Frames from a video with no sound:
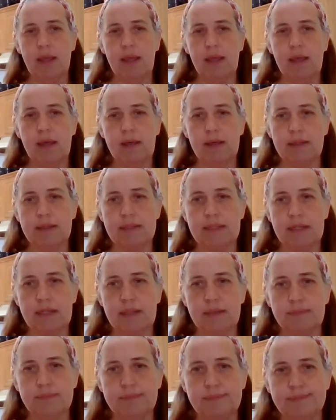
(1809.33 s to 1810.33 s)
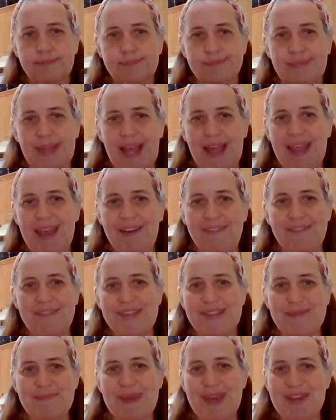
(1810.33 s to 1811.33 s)
And I have
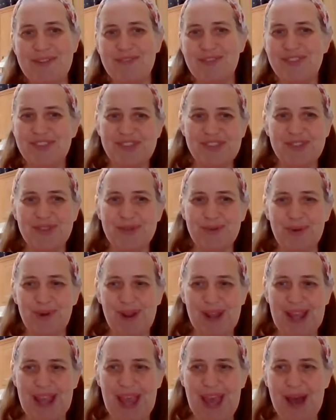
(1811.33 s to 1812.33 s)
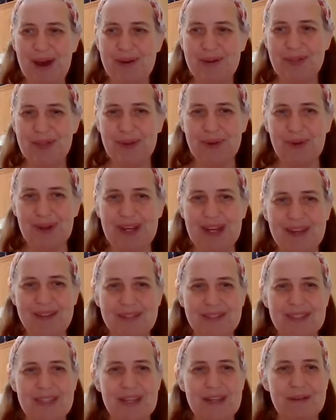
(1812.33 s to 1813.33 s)
tomatoes still growing out in the
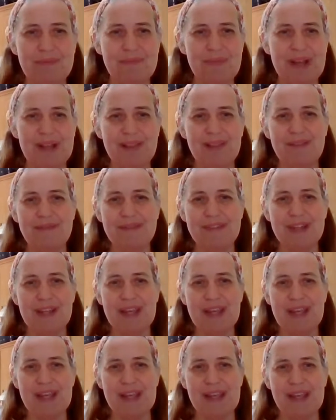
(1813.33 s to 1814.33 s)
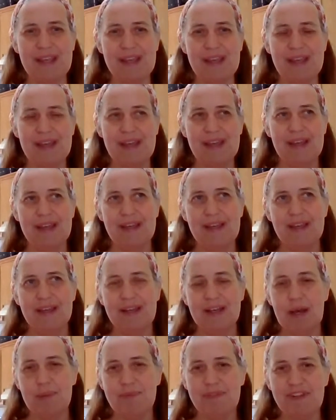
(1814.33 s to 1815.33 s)
greenhouse. I left a
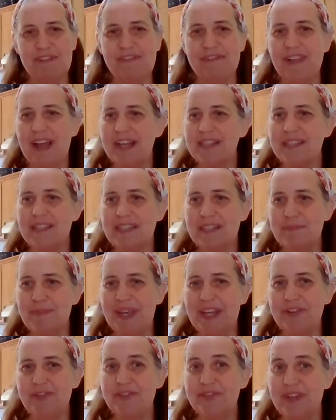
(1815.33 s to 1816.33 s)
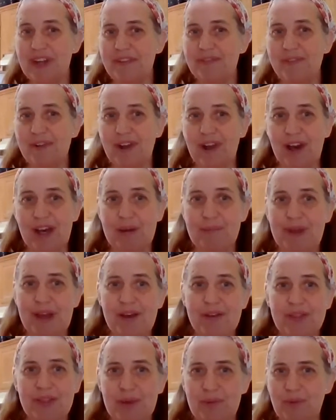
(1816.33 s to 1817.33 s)
couple of flats of tomatoes that I forgot
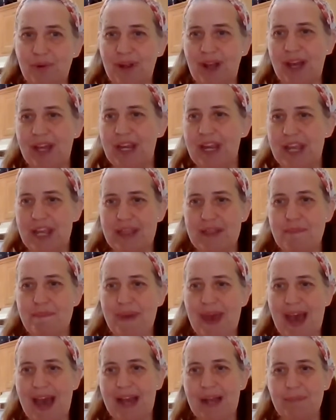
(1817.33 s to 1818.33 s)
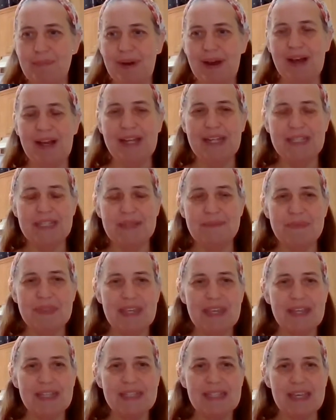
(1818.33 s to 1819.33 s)
about that were kind of in the back behind some
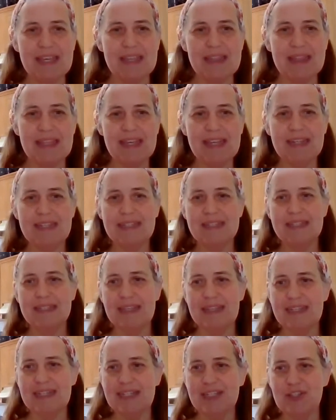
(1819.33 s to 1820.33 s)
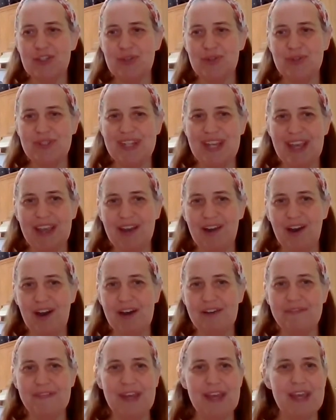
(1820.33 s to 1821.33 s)
things, and they decided to take
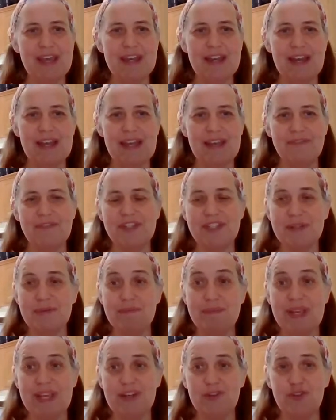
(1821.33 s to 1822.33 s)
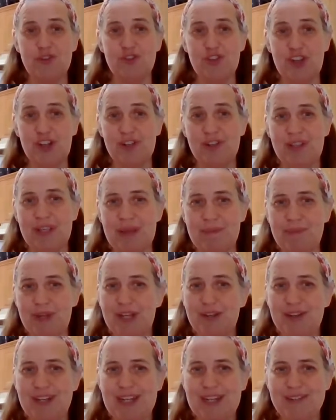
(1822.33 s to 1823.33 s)
off, and I have a tomato jungle in my
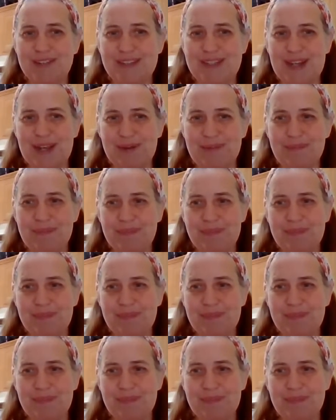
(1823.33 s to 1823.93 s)
greenhouse now.